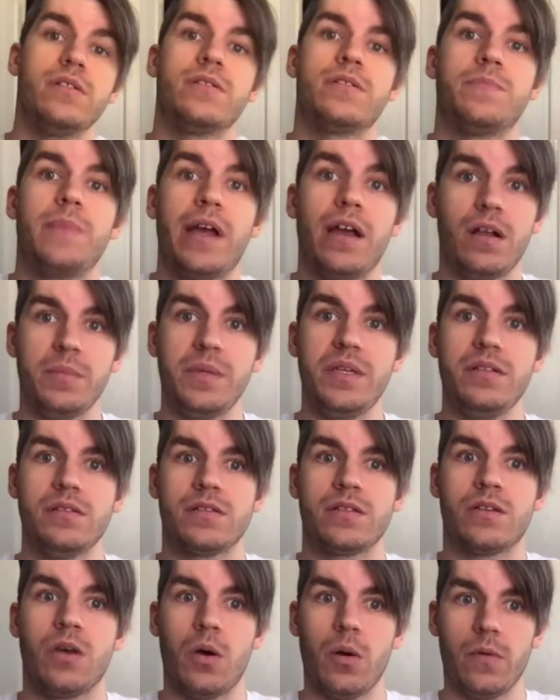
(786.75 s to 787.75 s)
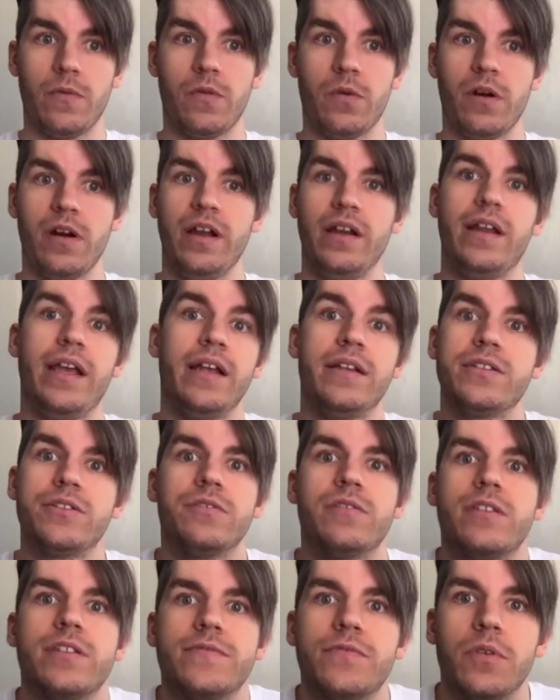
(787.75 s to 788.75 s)
By all means, go for it. Answer
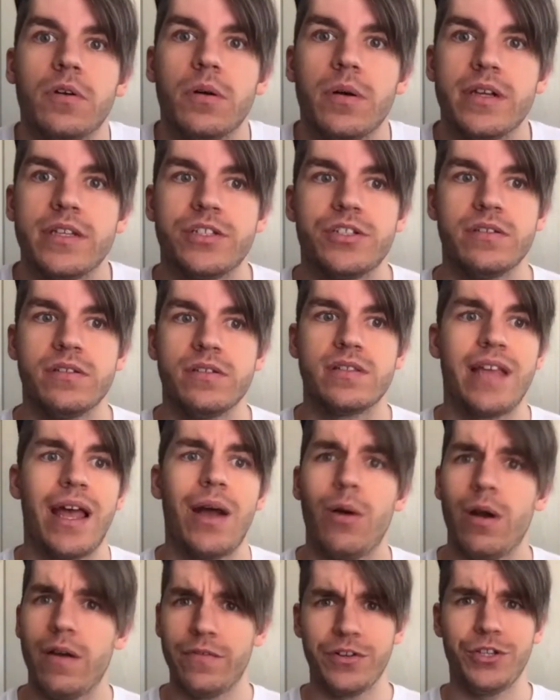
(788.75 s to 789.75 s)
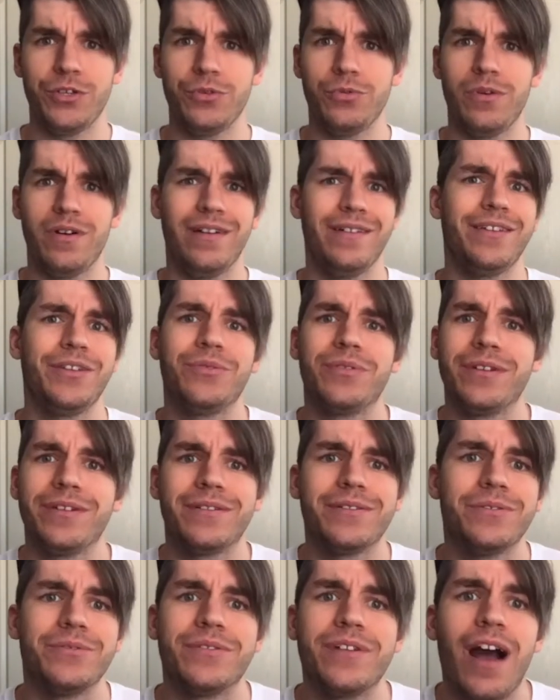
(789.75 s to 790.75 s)
these 4 questions however you want. You can
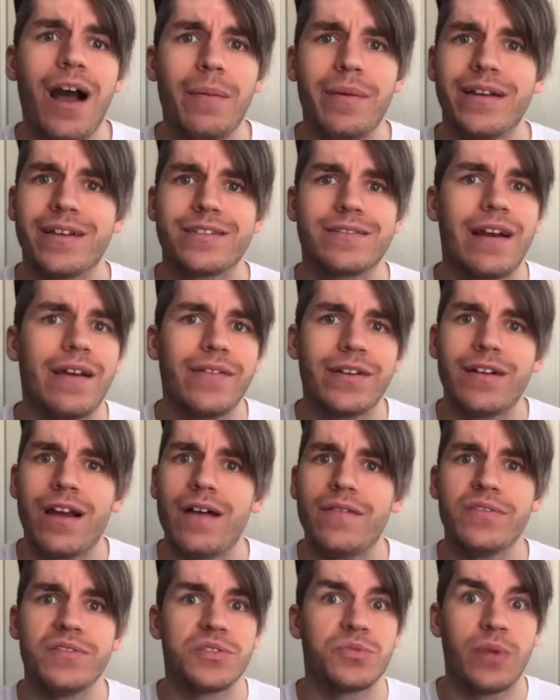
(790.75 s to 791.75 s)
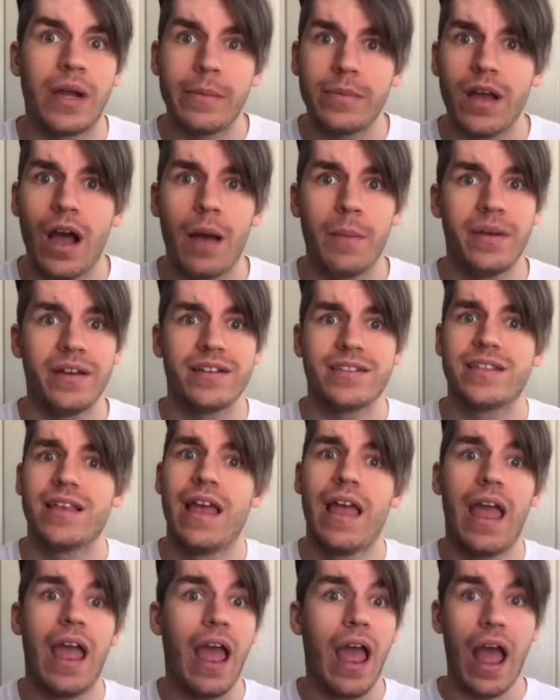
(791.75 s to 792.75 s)
include comics, graphic novels, web comics.
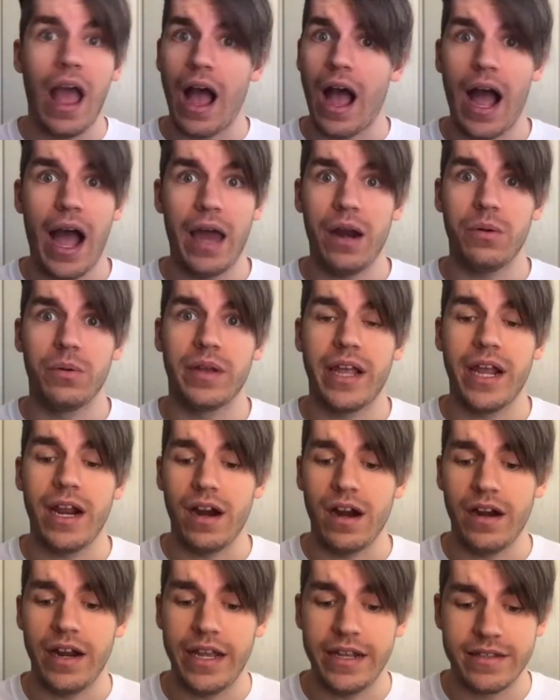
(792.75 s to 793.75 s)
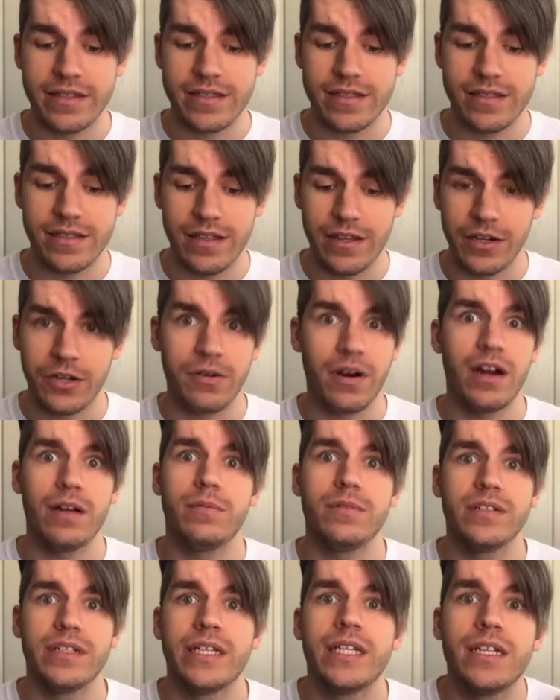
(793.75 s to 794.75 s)
I don't care. It's incredible
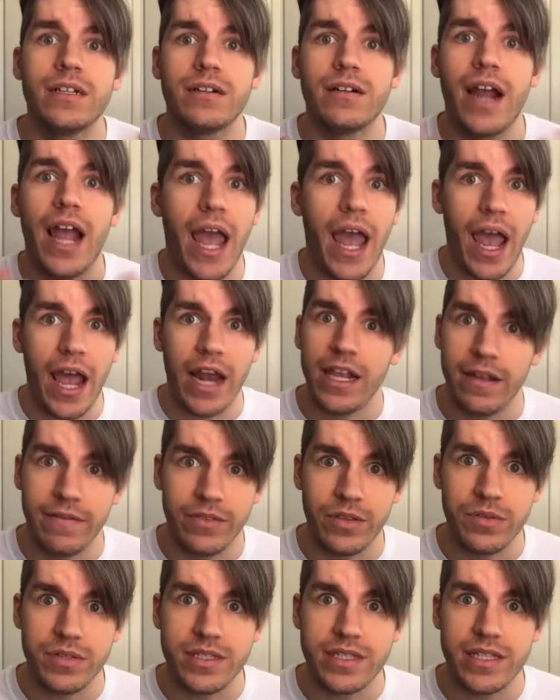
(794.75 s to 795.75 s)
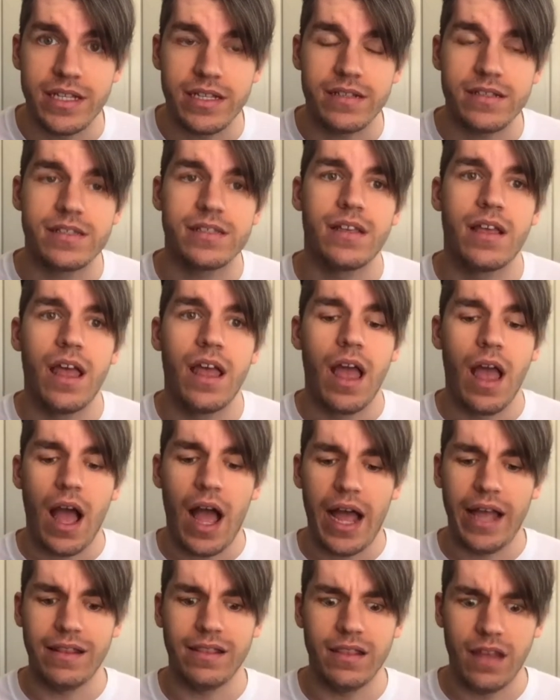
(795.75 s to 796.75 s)
to hear any of those things.
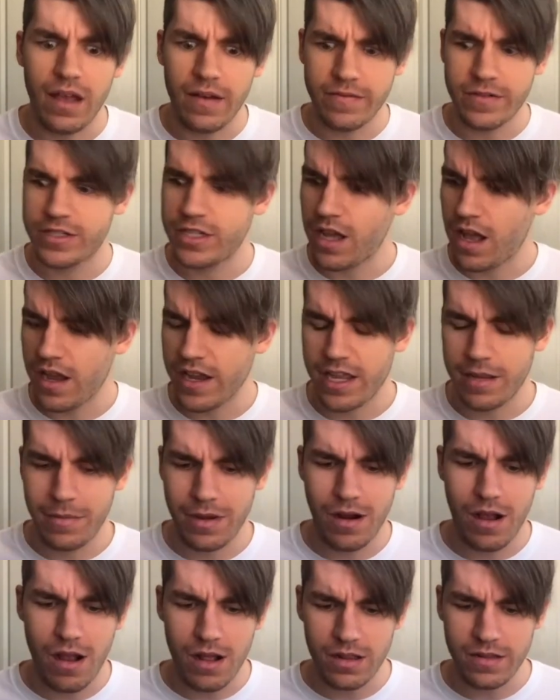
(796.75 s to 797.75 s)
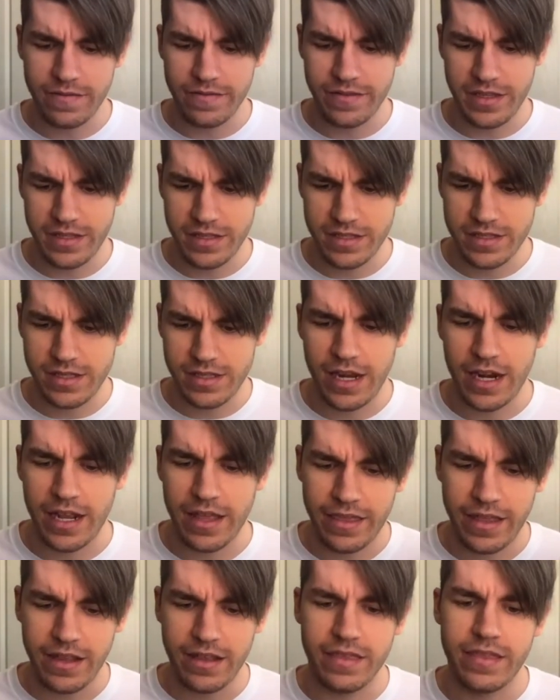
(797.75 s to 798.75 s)
I loved talking about all of these, and I
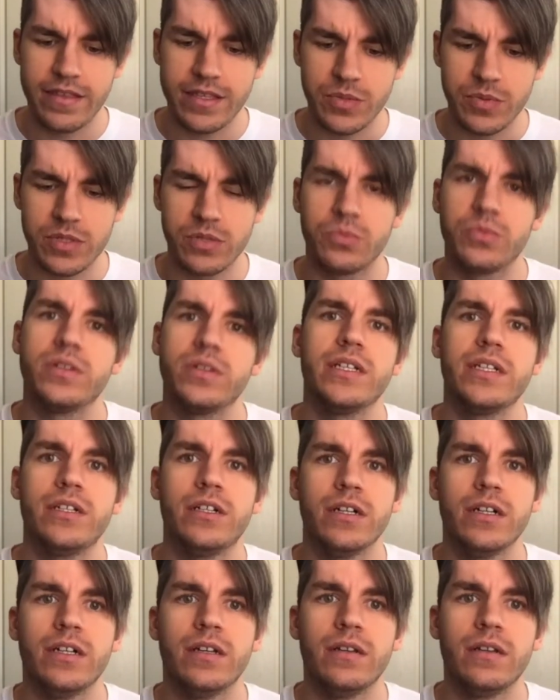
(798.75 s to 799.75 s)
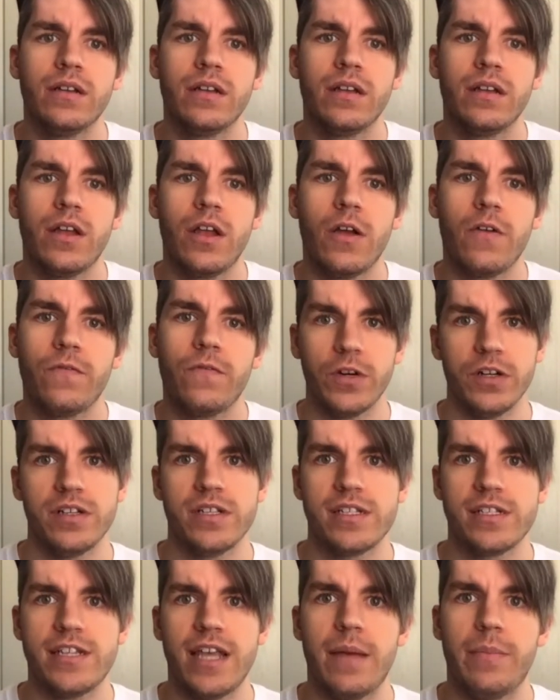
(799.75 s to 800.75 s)
think this was a really good first
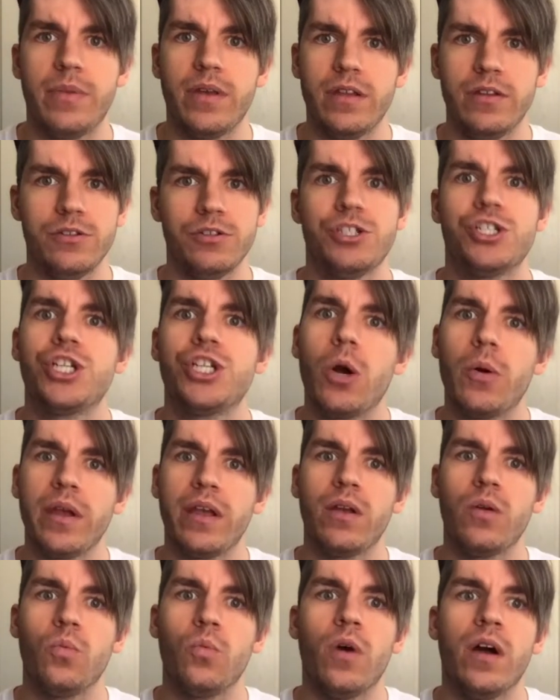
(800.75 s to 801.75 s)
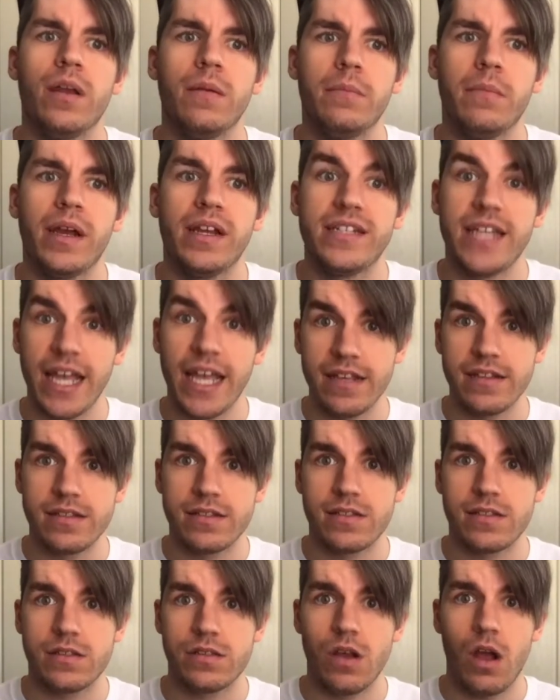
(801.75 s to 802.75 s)
step into showing what my
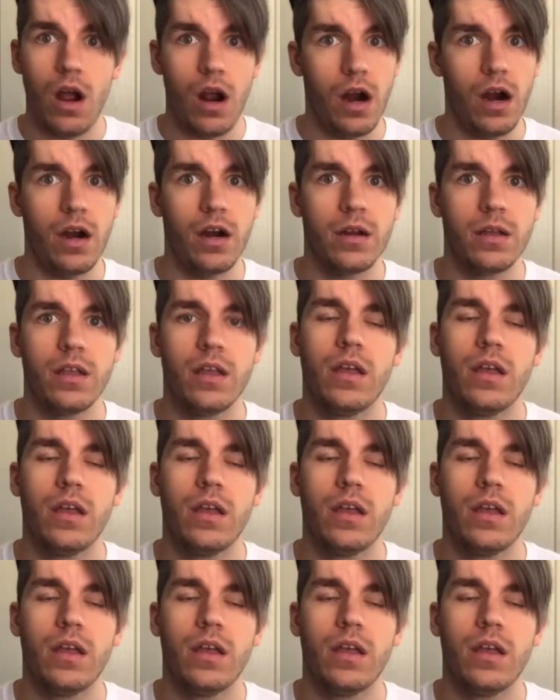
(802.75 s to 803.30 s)
tastes are.